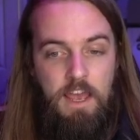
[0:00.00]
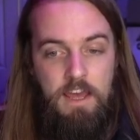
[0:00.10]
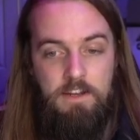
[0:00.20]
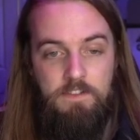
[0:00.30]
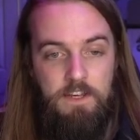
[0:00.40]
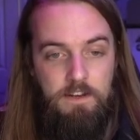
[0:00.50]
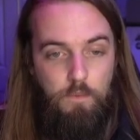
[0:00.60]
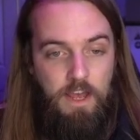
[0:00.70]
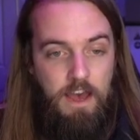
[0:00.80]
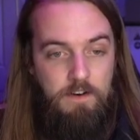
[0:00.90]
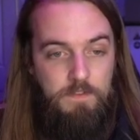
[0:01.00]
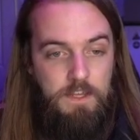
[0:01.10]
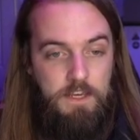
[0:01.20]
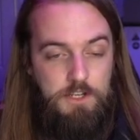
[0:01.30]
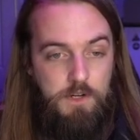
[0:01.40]
And then we have
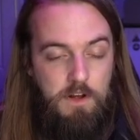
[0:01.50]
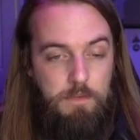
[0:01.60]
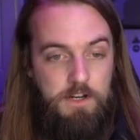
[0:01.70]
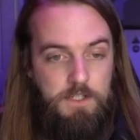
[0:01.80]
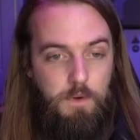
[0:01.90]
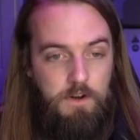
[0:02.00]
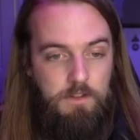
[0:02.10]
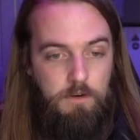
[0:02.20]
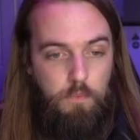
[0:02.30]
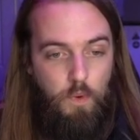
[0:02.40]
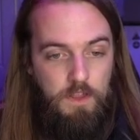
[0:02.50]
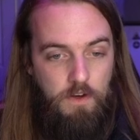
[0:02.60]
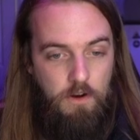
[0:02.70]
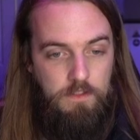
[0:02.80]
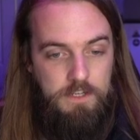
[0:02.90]
the GenerateBlocks query loop with
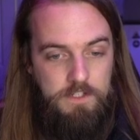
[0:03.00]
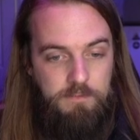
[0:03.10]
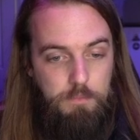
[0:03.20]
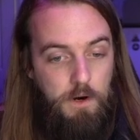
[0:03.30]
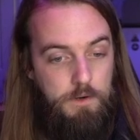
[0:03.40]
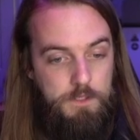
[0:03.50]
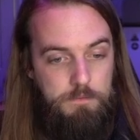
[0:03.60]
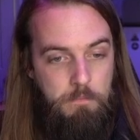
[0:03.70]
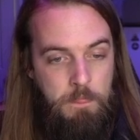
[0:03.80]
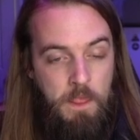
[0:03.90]
our list of posts.